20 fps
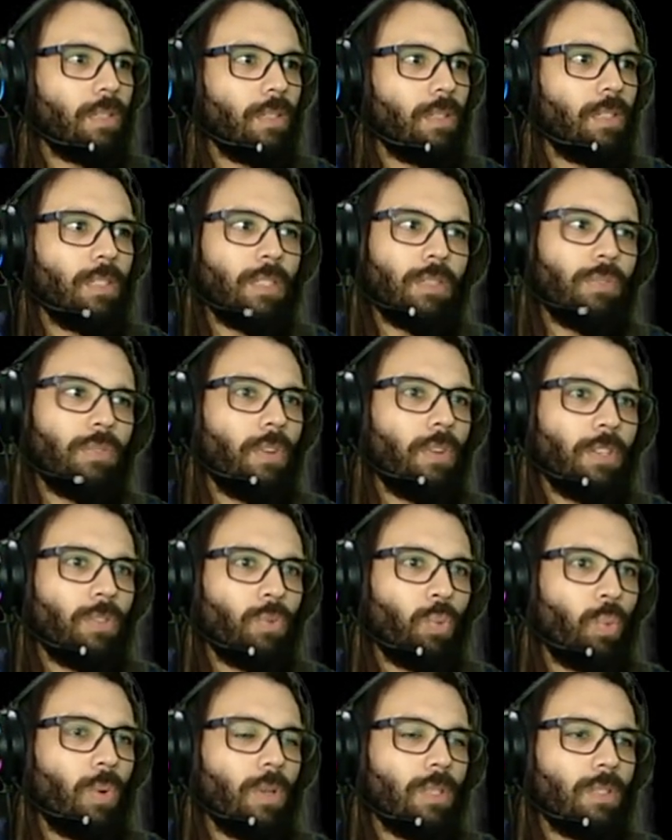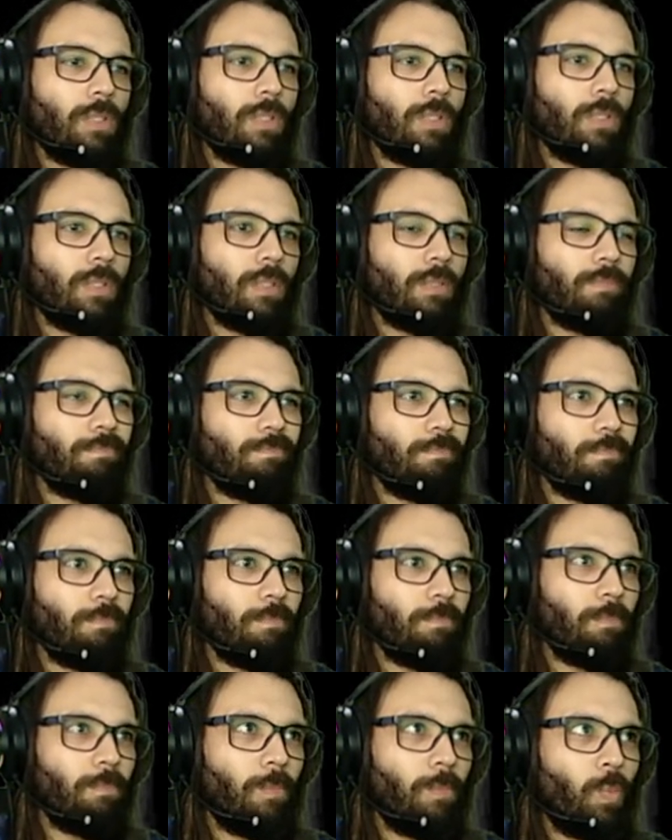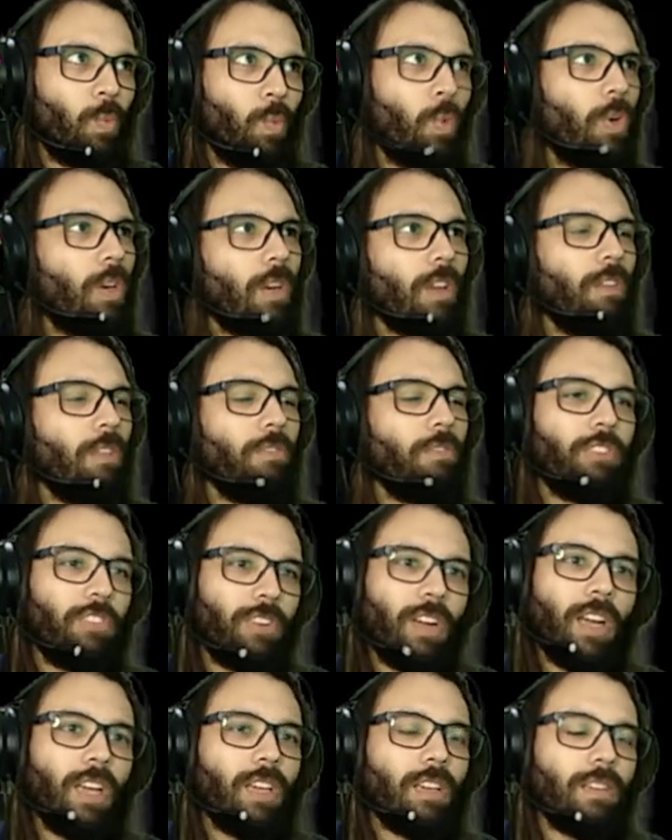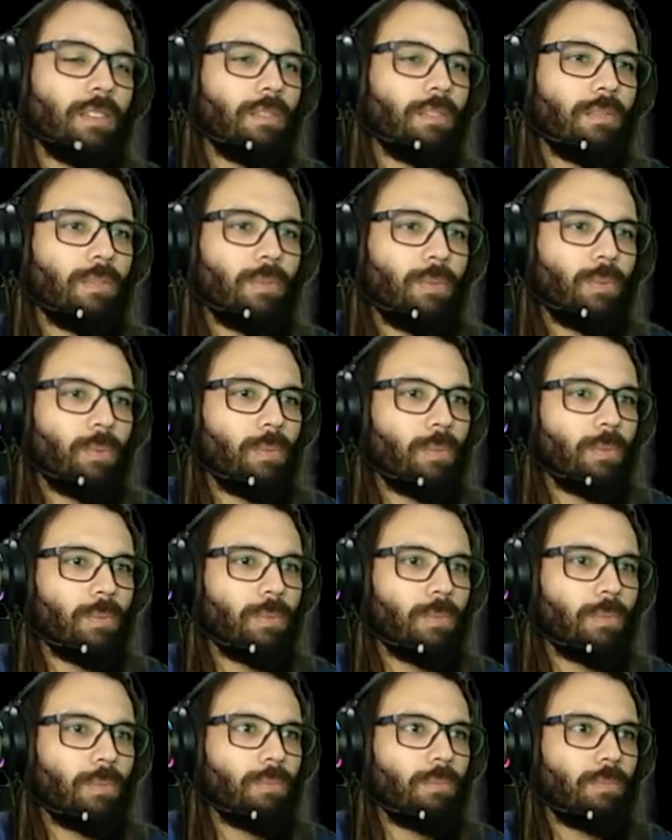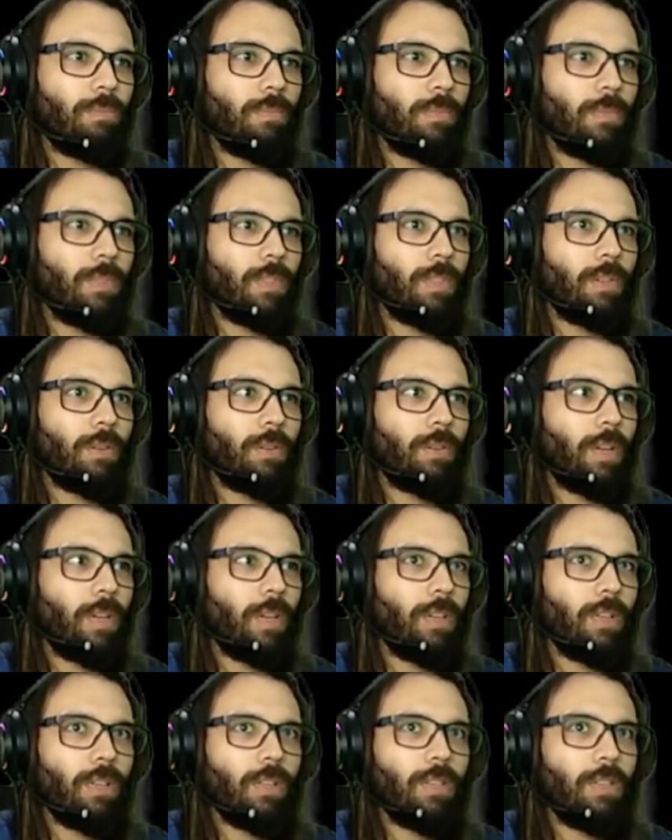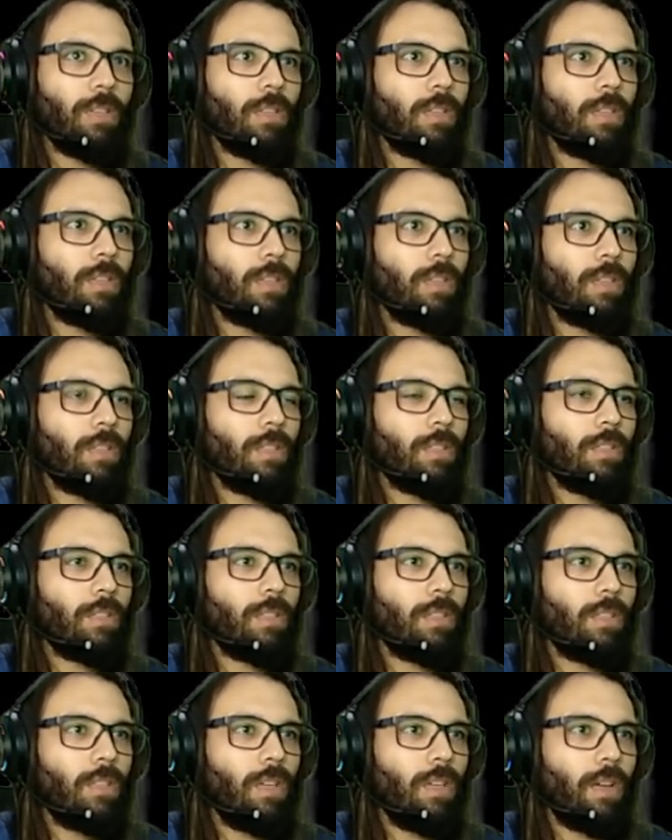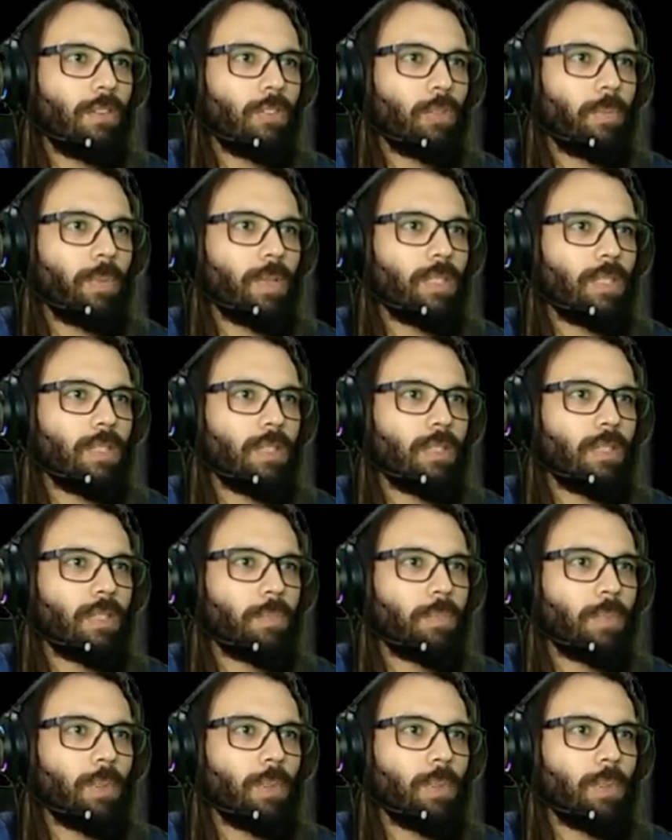This event was working fine already. They didn't have to mess it up.